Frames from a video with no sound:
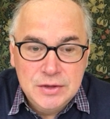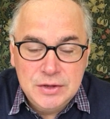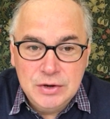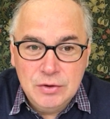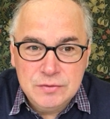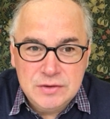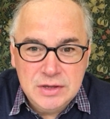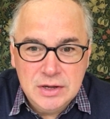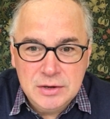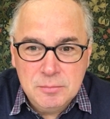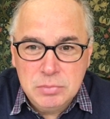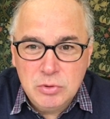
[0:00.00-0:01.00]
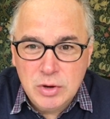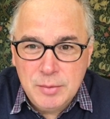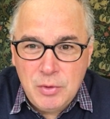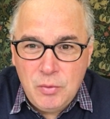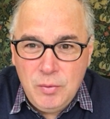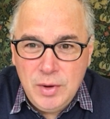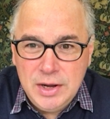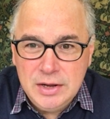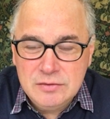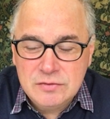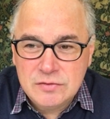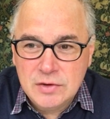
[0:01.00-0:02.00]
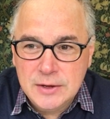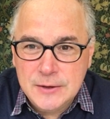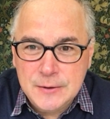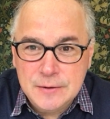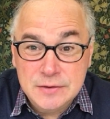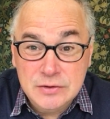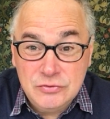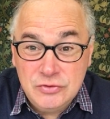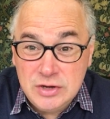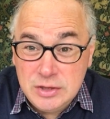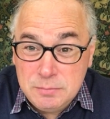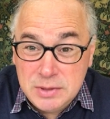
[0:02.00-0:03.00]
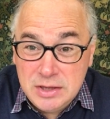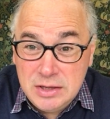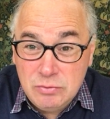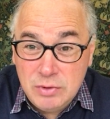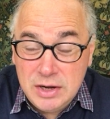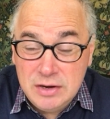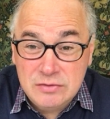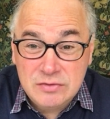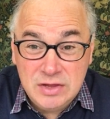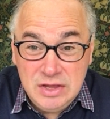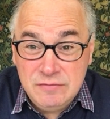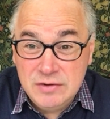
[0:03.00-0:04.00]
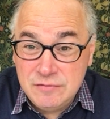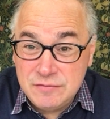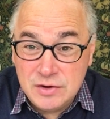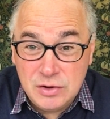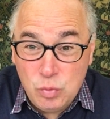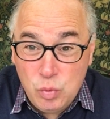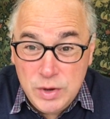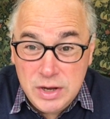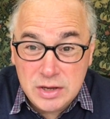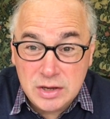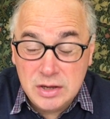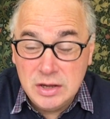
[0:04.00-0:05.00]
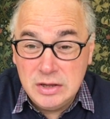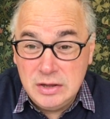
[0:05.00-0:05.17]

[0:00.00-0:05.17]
you know, the unemployment rates, uh, the G D P rates, even if they're weak,